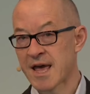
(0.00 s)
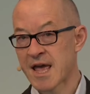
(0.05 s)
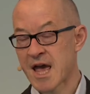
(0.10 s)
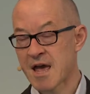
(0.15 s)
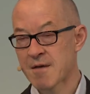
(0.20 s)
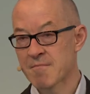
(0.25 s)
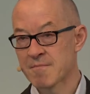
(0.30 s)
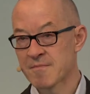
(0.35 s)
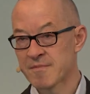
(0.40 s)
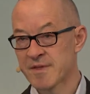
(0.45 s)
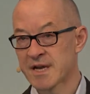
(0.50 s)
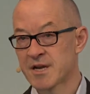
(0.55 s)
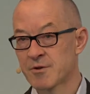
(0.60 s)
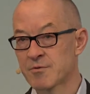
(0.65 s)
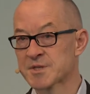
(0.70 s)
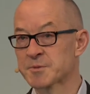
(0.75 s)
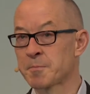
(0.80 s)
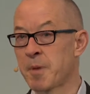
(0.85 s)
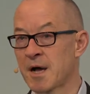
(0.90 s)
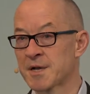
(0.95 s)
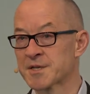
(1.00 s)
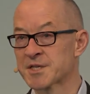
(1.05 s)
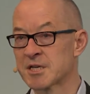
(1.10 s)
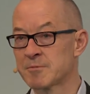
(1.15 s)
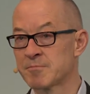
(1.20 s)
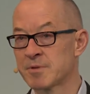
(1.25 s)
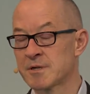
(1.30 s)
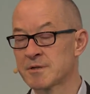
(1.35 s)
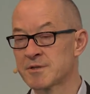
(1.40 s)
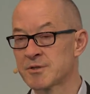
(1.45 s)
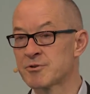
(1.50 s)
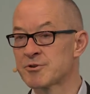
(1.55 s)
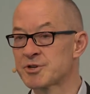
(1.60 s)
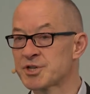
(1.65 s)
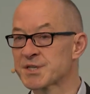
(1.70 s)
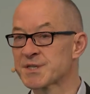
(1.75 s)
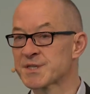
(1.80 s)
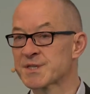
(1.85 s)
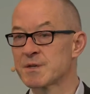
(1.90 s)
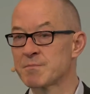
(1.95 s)
am that it was possible to
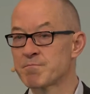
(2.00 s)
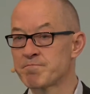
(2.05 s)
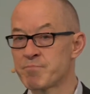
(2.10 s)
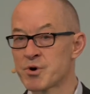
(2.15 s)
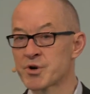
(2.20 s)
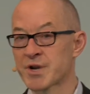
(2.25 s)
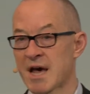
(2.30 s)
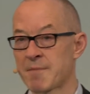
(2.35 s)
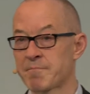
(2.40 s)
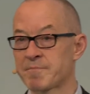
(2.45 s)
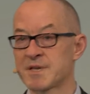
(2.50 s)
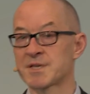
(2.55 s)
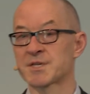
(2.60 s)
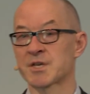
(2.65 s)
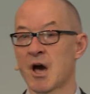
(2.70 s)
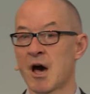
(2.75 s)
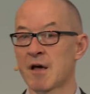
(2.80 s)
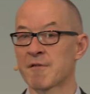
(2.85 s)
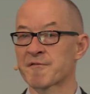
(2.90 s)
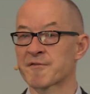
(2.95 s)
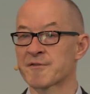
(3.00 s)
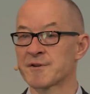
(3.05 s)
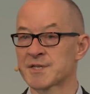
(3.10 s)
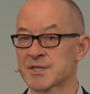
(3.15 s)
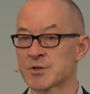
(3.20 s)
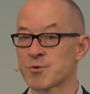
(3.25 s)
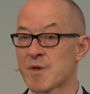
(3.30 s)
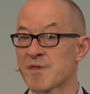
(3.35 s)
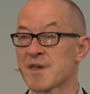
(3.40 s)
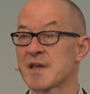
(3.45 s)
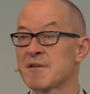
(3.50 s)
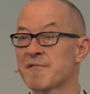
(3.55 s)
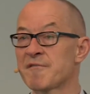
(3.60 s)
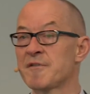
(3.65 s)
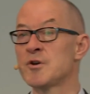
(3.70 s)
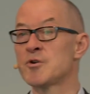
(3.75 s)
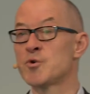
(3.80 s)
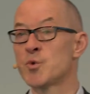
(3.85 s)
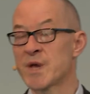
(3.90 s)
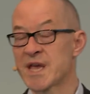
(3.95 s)
just put up this conference within a
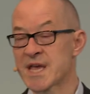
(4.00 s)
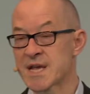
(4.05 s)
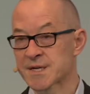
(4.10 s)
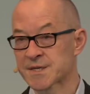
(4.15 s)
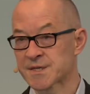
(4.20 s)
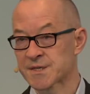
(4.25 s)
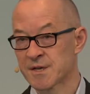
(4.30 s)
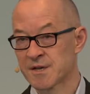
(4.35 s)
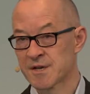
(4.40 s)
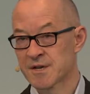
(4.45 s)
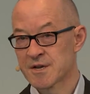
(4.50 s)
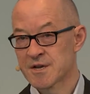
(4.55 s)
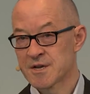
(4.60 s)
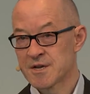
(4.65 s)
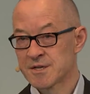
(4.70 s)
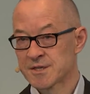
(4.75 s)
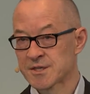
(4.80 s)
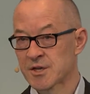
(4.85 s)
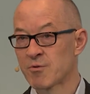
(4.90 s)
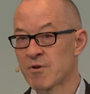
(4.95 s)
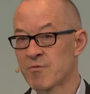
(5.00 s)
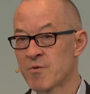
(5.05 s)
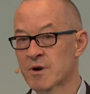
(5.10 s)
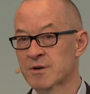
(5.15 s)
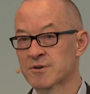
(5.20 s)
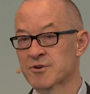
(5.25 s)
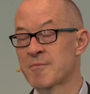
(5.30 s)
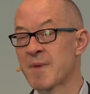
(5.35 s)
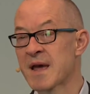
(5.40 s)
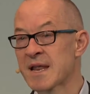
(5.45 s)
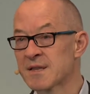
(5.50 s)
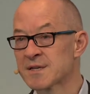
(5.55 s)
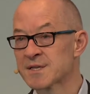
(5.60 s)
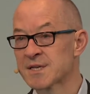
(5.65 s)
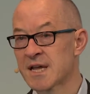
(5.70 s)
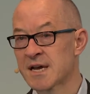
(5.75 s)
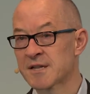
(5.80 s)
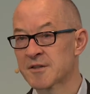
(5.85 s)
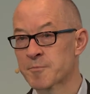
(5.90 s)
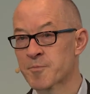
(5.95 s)
few weeks. So we were
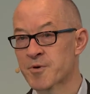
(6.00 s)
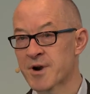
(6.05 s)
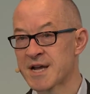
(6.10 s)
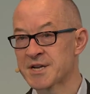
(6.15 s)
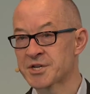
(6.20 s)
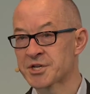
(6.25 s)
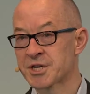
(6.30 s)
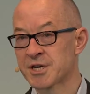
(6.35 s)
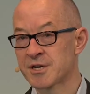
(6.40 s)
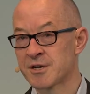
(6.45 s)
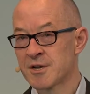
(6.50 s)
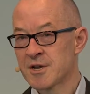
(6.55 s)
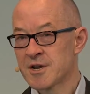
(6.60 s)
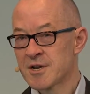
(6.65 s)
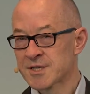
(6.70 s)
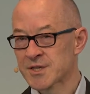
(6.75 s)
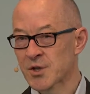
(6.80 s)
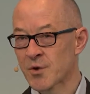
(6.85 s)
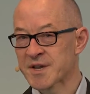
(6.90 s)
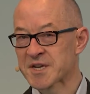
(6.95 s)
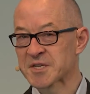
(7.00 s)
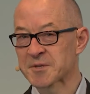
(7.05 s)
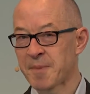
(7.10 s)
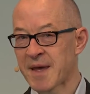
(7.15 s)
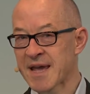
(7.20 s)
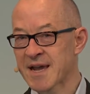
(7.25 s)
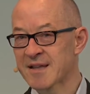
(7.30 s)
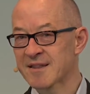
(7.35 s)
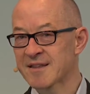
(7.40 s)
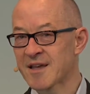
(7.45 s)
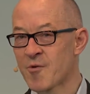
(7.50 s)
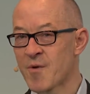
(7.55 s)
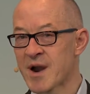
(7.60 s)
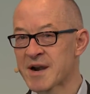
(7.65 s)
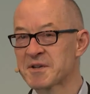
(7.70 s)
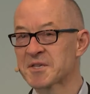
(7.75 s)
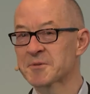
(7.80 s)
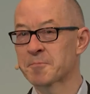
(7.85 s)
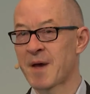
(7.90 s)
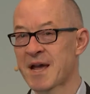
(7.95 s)
tremendously under pressure, so expect a
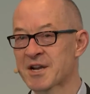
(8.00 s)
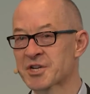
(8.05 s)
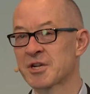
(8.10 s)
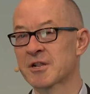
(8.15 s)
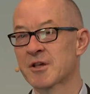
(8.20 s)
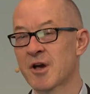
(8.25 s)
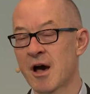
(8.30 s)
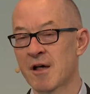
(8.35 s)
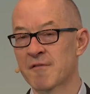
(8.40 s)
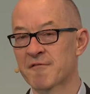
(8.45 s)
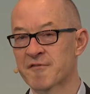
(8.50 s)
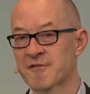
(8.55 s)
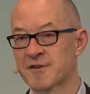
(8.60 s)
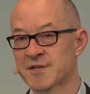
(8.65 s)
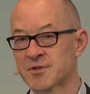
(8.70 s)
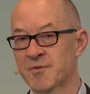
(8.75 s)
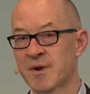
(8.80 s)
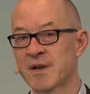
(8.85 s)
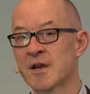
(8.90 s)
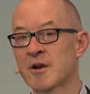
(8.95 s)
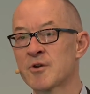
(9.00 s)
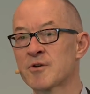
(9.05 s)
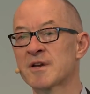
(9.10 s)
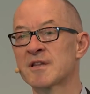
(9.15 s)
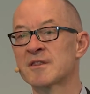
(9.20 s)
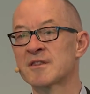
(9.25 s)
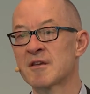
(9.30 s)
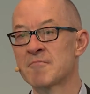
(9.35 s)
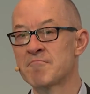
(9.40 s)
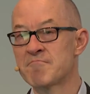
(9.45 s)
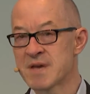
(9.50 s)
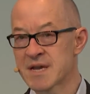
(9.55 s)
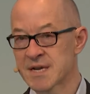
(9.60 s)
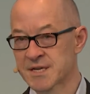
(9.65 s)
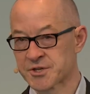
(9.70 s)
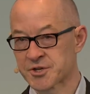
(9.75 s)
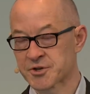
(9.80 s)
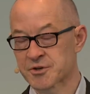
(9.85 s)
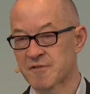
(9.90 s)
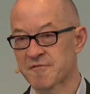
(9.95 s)
very special conference. When you look at the
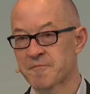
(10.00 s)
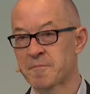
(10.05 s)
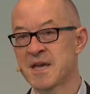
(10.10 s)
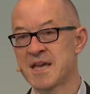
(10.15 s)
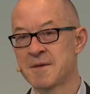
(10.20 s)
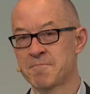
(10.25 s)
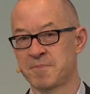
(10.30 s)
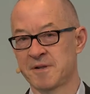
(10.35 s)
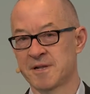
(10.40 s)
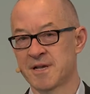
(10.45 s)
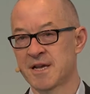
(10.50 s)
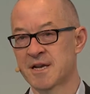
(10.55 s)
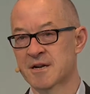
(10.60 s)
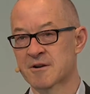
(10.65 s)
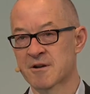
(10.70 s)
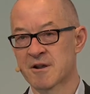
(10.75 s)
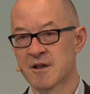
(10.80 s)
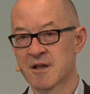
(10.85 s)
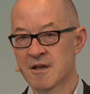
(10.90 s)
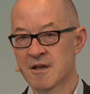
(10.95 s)
mixture of people here,